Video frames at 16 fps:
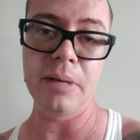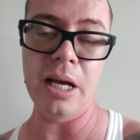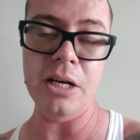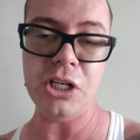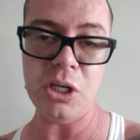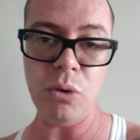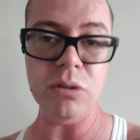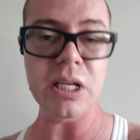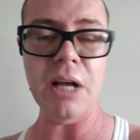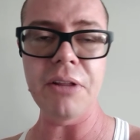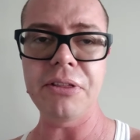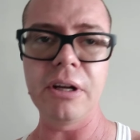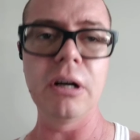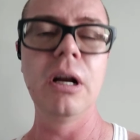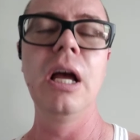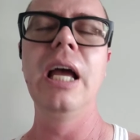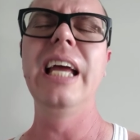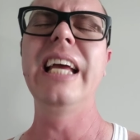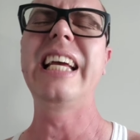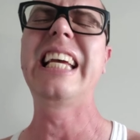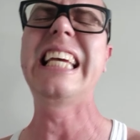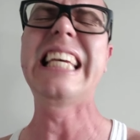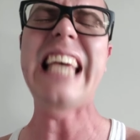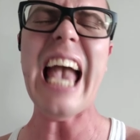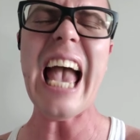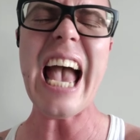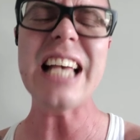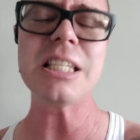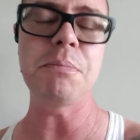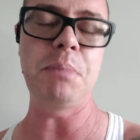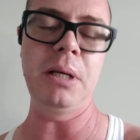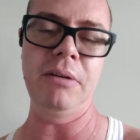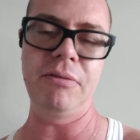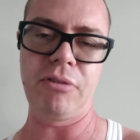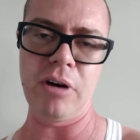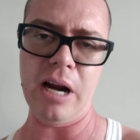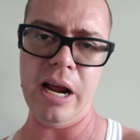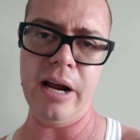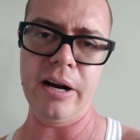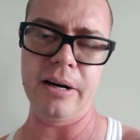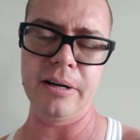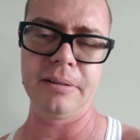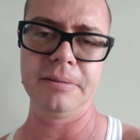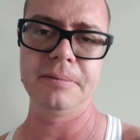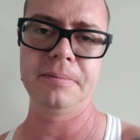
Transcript: And she was out there gasping for air.